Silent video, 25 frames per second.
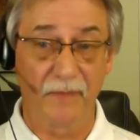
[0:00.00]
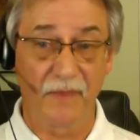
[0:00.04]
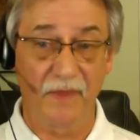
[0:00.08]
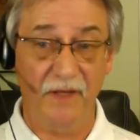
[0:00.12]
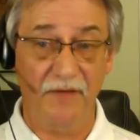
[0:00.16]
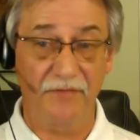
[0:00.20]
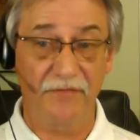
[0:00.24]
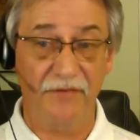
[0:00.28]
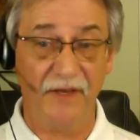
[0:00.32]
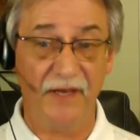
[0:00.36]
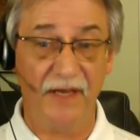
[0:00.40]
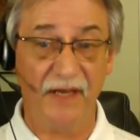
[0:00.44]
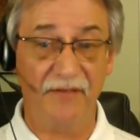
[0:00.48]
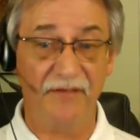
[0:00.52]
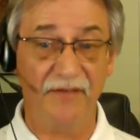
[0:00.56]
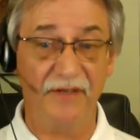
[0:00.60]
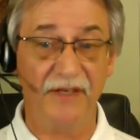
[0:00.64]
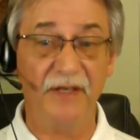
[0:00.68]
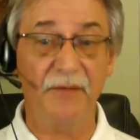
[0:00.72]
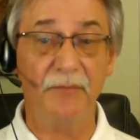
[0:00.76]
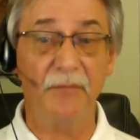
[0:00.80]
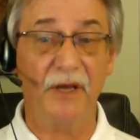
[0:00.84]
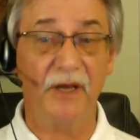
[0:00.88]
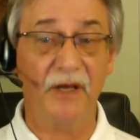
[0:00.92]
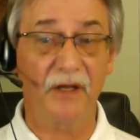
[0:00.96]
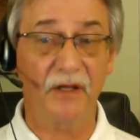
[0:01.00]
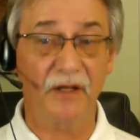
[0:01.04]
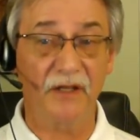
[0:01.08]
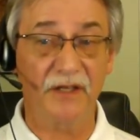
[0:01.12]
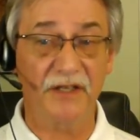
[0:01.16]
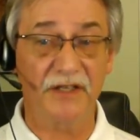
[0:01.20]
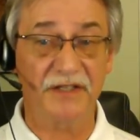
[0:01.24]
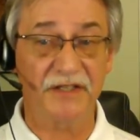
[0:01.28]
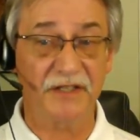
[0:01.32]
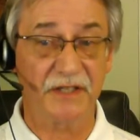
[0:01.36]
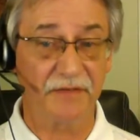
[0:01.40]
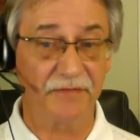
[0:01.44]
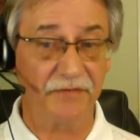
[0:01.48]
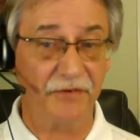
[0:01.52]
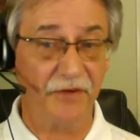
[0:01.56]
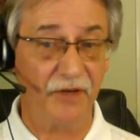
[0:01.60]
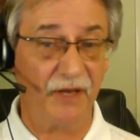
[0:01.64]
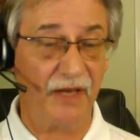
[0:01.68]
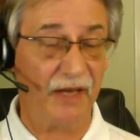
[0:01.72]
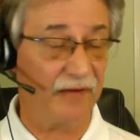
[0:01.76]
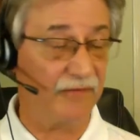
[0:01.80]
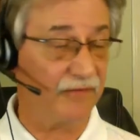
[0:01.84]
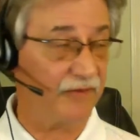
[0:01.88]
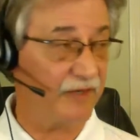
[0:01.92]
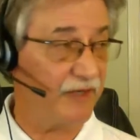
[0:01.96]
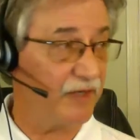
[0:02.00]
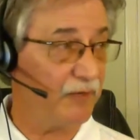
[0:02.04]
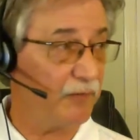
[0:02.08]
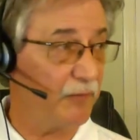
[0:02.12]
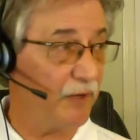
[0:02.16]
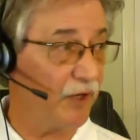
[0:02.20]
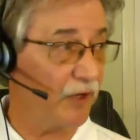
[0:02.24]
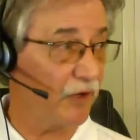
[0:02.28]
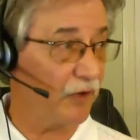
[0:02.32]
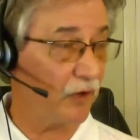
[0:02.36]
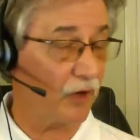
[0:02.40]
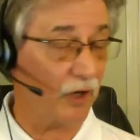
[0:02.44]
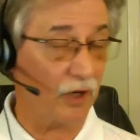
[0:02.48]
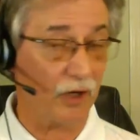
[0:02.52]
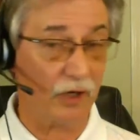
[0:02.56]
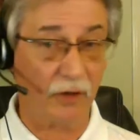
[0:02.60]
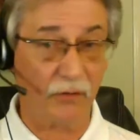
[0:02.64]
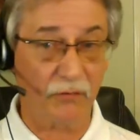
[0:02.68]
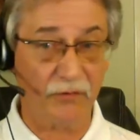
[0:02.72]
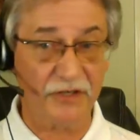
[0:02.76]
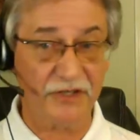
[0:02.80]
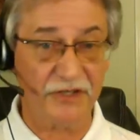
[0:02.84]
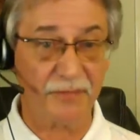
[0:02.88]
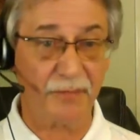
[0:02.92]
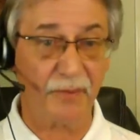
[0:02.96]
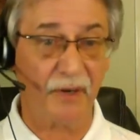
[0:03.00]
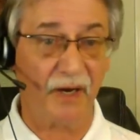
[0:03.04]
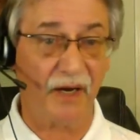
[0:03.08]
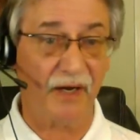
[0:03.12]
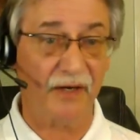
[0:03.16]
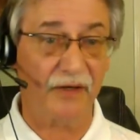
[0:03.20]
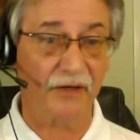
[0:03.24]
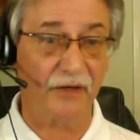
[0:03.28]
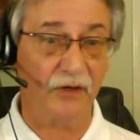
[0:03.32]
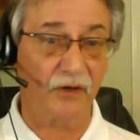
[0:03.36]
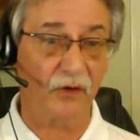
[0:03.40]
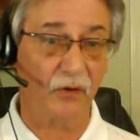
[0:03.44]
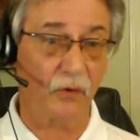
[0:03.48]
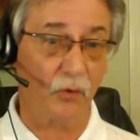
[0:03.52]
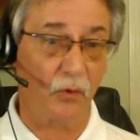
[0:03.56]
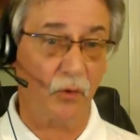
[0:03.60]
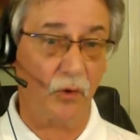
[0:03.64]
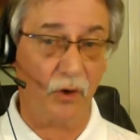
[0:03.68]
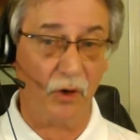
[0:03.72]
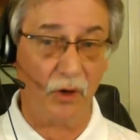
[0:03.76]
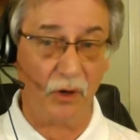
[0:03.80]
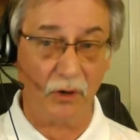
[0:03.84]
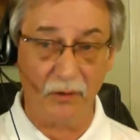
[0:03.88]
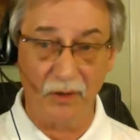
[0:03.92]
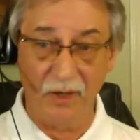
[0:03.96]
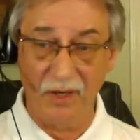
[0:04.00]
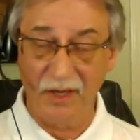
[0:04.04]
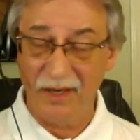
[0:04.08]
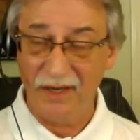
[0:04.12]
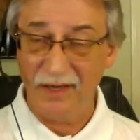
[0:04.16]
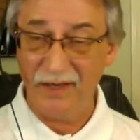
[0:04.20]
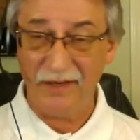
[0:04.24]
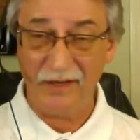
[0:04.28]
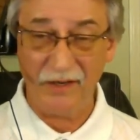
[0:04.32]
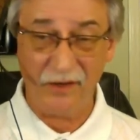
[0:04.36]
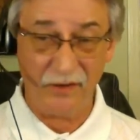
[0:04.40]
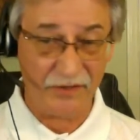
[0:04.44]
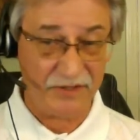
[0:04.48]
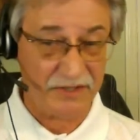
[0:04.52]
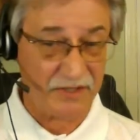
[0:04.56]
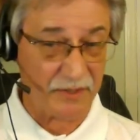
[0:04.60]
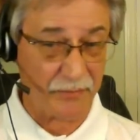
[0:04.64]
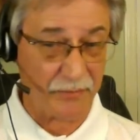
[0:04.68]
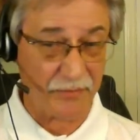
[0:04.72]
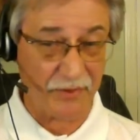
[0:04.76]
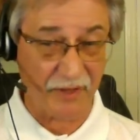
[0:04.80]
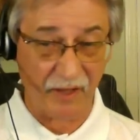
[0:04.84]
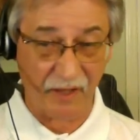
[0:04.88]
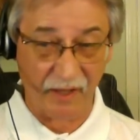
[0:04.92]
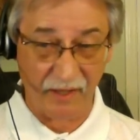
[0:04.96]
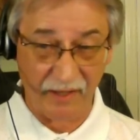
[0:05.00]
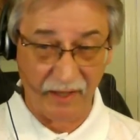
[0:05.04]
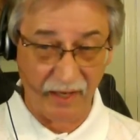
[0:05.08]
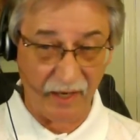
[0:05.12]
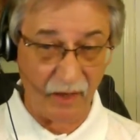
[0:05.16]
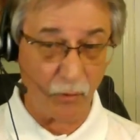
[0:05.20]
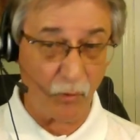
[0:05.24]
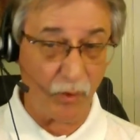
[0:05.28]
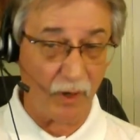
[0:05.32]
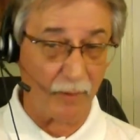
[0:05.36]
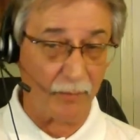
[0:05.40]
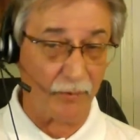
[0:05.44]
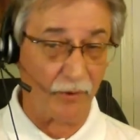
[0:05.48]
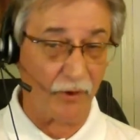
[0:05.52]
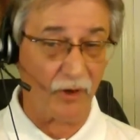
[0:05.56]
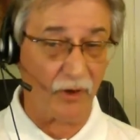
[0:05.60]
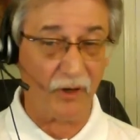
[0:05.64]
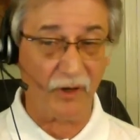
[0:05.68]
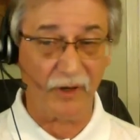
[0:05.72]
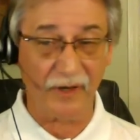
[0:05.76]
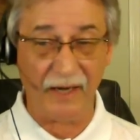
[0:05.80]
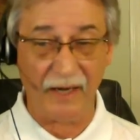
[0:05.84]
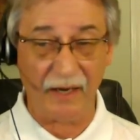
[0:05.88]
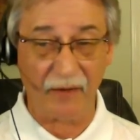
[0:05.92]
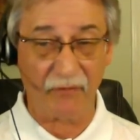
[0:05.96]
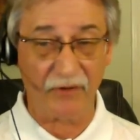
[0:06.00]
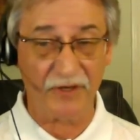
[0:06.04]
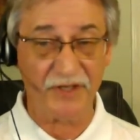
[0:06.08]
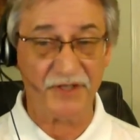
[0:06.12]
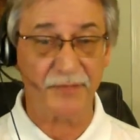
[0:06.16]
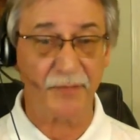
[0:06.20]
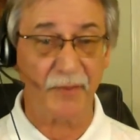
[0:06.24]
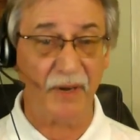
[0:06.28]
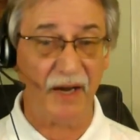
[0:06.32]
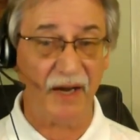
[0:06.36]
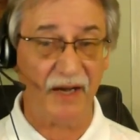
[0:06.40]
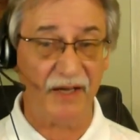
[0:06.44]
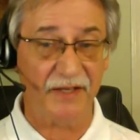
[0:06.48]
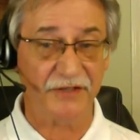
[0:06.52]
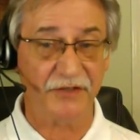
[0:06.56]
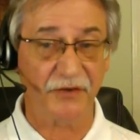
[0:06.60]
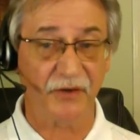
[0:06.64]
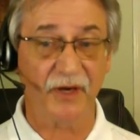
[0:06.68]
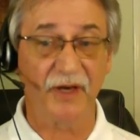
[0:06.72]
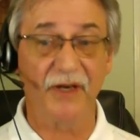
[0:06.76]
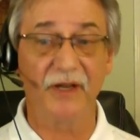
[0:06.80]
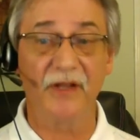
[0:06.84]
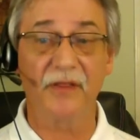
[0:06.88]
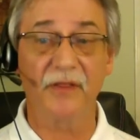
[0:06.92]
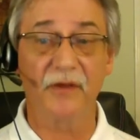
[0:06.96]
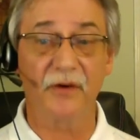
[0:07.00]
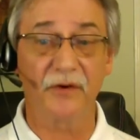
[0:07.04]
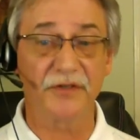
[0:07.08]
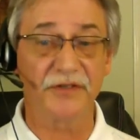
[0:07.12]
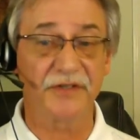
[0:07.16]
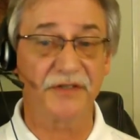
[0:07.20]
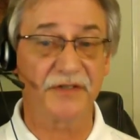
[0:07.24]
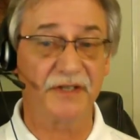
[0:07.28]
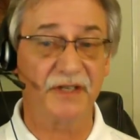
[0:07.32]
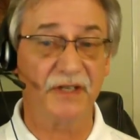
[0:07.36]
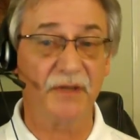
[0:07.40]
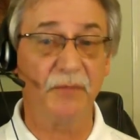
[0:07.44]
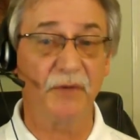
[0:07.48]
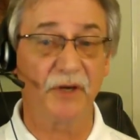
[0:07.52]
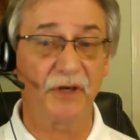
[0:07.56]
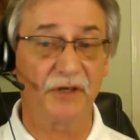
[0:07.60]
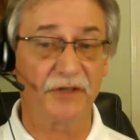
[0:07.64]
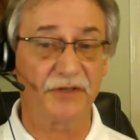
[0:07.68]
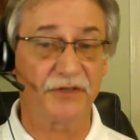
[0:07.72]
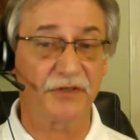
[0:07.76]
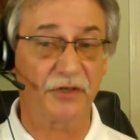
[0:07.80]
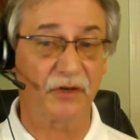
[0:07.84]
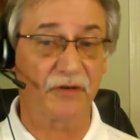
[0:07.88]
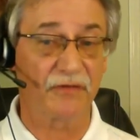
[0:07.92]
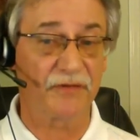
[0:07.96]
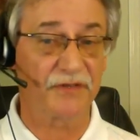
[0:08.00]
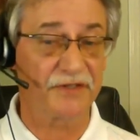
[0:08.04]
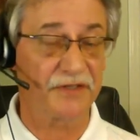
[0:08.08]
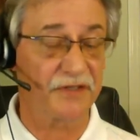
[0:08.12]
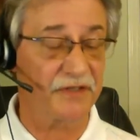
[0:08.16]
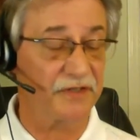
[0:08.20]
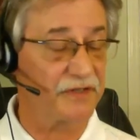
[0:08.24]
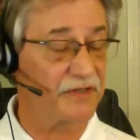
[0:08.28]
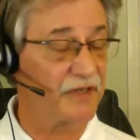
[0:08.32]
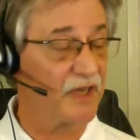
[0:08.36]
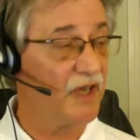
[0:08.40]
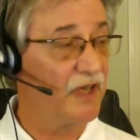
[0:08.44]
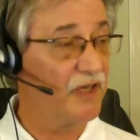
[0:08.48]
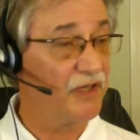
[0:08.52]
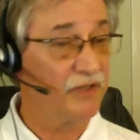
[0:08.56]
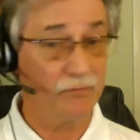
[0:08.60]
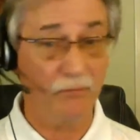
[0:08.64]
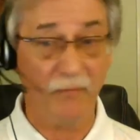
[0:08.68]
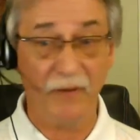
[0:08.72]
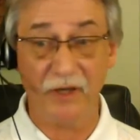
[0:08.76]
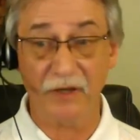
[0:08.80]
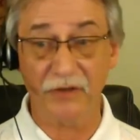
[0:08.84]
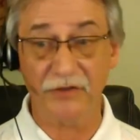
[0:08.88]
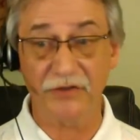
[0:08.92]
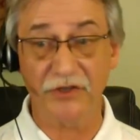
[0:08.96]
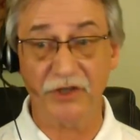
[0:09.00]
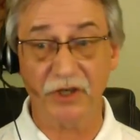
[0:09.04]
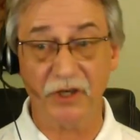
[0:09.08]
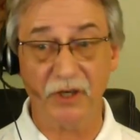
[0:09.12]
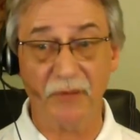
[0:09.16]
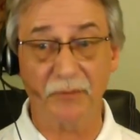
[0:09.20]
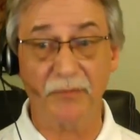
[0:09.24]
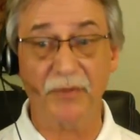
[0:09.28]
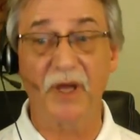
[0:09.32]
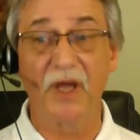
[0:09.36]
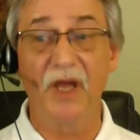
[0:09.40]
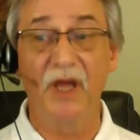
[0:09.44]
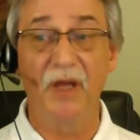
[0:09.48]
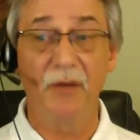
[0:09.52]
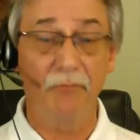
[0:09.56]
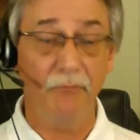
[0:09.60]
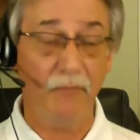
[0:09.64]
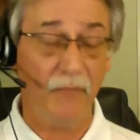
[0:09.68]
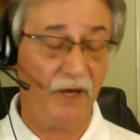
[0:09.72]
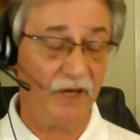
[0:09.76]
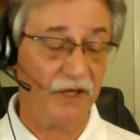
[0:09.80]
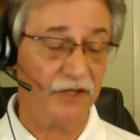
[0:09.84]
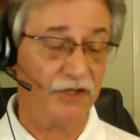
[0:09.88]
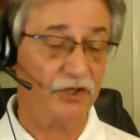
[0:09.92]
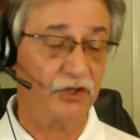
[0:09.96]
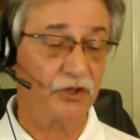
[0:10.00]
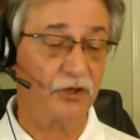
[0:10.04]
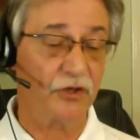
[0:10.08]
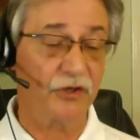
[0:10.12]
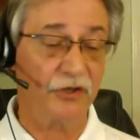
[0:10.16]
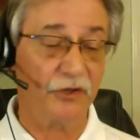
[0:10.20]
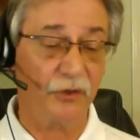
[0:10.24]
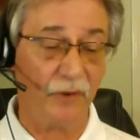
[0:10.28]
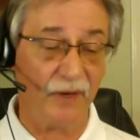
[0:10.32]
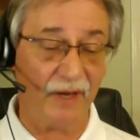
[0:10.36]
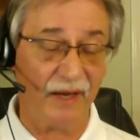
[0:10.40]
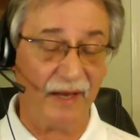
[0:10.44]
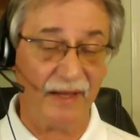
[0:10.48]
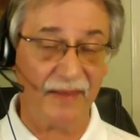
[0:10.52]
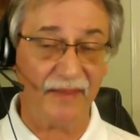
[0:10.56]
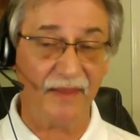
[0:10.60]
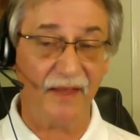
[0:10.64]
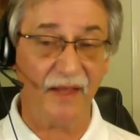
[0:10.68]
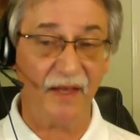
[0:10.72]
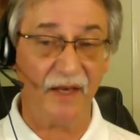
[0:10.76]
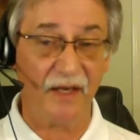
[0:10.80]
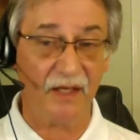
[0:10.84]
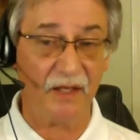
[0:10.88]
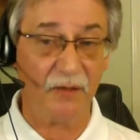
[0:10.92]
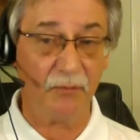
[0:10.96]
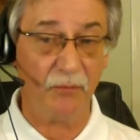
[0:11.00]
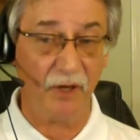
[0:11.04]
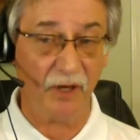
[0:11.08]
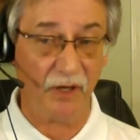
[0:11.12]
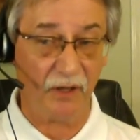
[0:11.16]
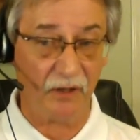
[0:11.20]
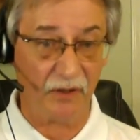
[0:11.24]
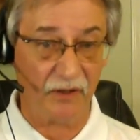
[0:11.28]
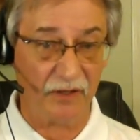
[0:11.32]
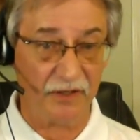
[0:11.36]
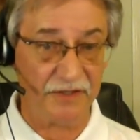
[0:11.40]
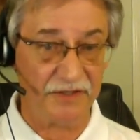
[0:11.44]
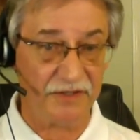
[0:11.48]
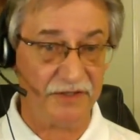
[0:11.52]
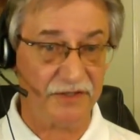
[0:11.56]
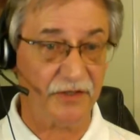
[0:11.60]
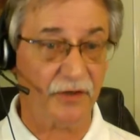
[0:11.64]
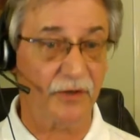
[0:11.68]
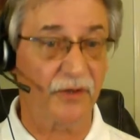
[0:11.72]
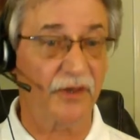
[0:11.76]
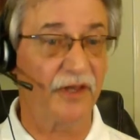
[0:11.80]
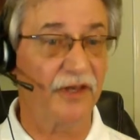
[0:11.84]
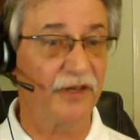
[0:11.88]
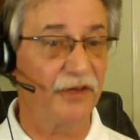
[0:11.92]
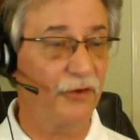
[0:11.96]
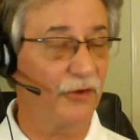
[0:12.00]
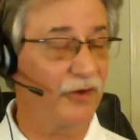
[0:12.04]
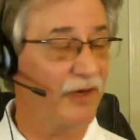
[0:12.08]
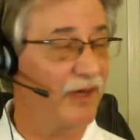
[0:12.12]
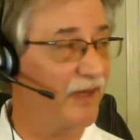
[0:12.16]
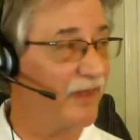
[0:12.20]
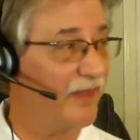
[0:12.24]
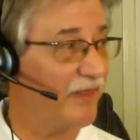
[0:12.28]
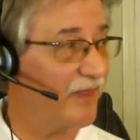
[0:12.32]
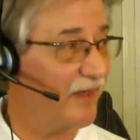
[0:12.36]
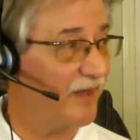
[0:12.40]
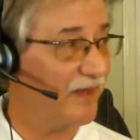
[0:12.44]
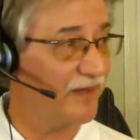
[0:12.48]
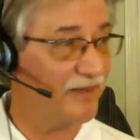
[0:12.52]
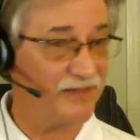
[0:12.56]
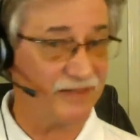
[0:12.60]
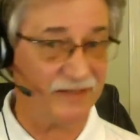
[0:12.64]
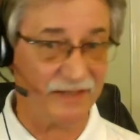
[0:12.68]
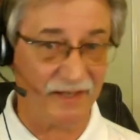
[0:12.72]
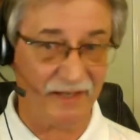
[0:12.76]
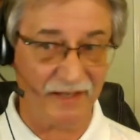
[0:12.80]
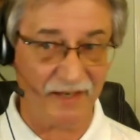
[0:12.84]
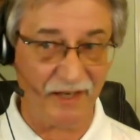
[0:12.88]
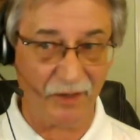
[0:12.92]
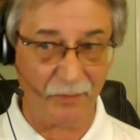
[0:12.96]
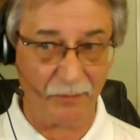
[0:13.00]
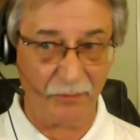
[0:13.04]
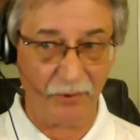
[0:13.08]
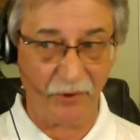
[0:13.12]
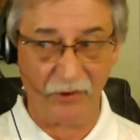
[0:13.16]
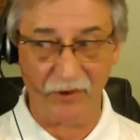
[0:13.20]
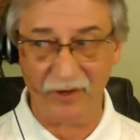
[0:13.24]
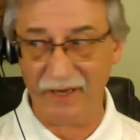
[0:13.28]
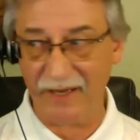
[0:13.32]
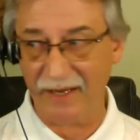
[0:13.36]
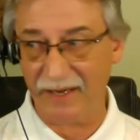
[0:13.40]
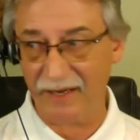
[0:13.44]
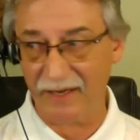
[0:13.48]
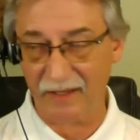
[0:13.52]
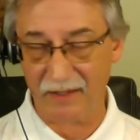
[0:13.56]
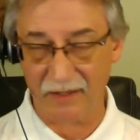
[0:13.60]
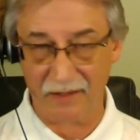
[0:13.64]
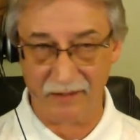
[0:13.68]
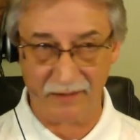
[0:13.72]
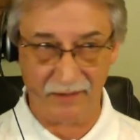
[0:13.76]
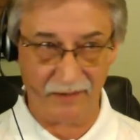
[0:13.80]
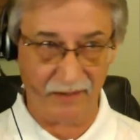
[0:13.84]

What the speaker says: If you have an email list, if you have an email autoresponder, or something like Aweber or GetResponse or any of those email services, MailChimp, make sure you add that email list so that you can then send out periodic